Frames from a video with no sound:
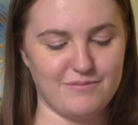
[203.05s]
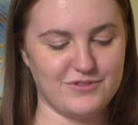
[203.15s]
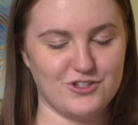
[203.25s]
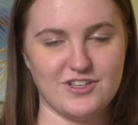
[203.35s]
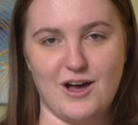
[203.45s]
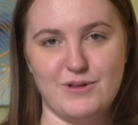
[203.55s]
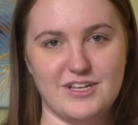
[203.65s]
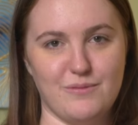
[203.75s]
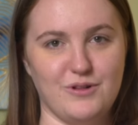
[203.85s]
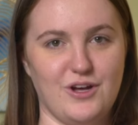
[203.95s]
just comment
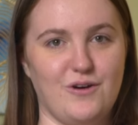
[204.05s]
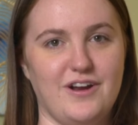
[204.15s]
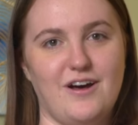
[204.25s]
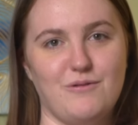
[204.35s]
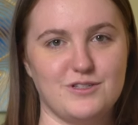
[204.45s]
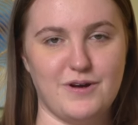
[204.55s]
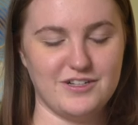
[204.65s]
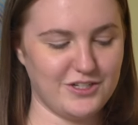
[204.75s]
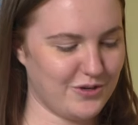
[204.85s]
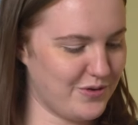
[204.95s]
down below and I'll respond to you.